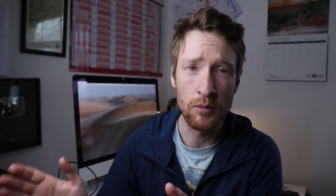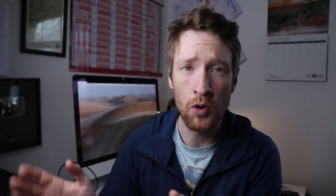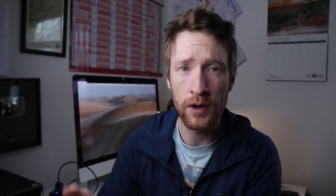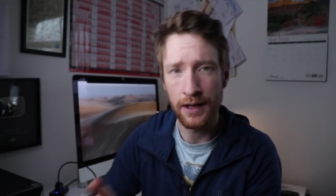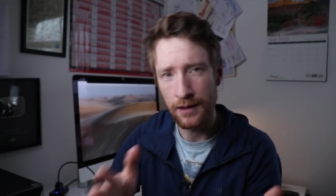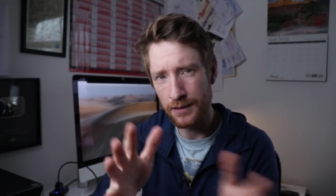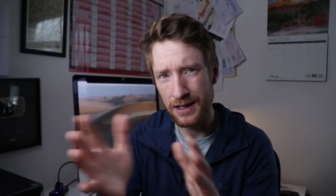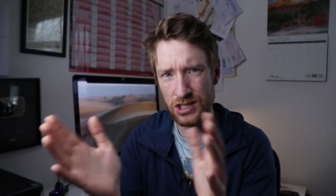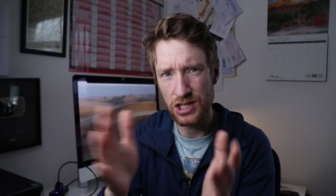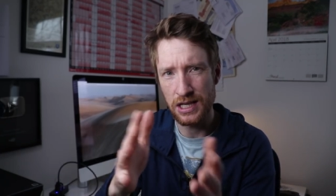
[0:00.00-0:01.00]
the morning and
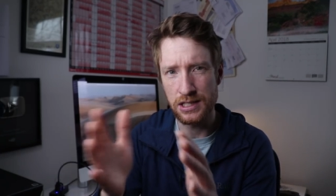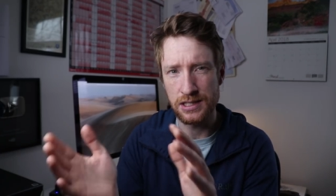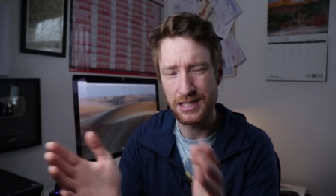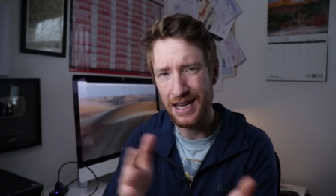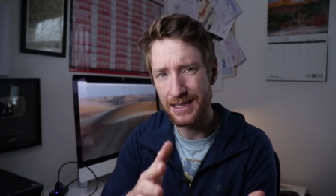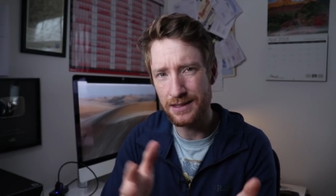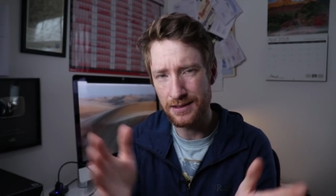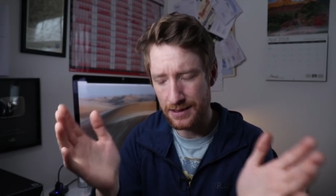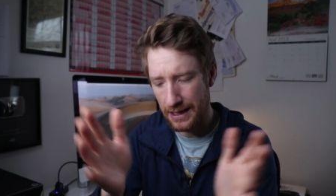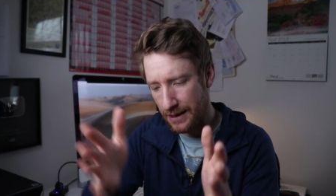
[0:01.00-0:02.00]
that changes day
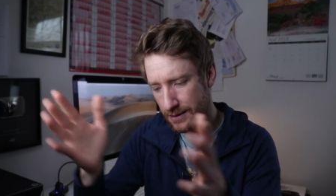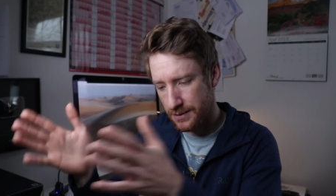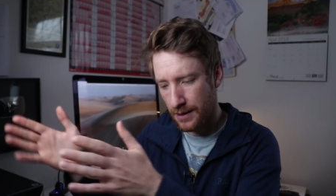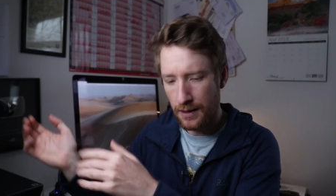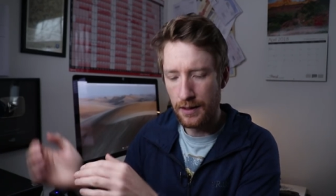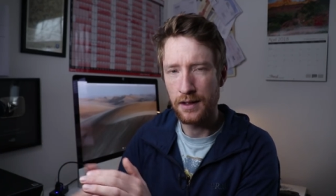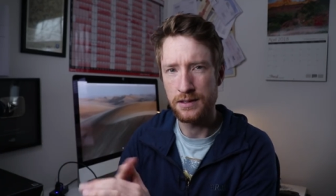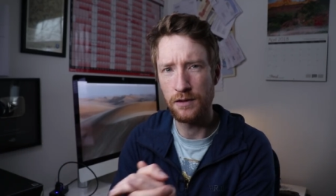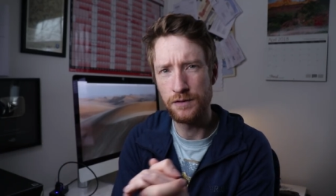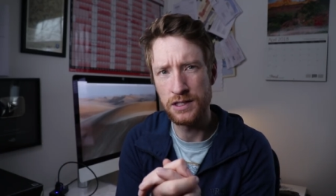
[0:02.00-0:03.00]
to day as,
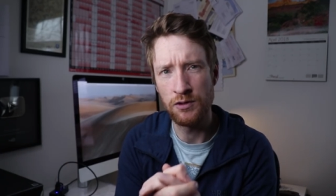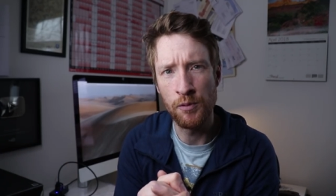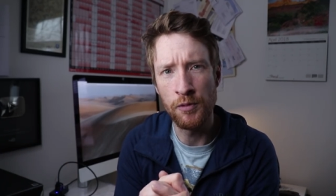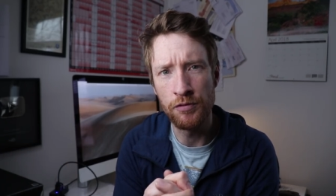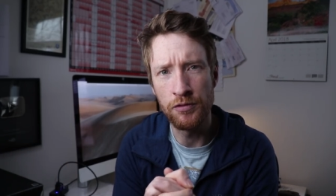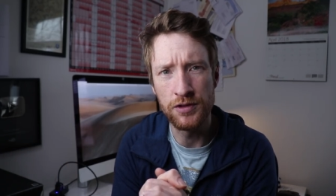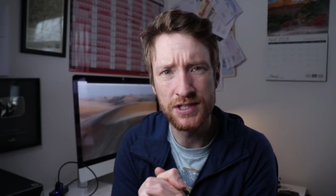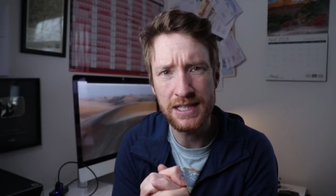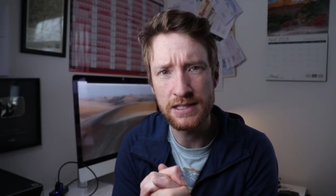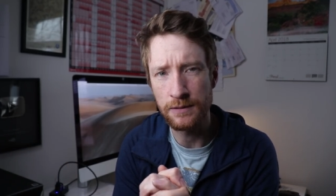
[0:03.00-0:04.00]
as obviously we move through the
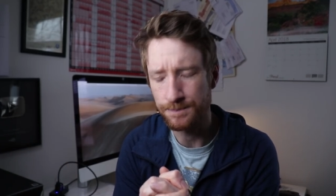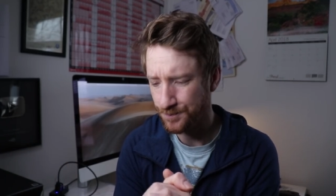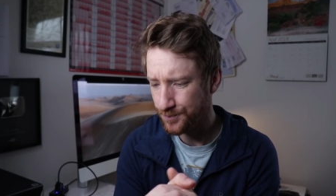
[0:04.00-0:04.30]
season.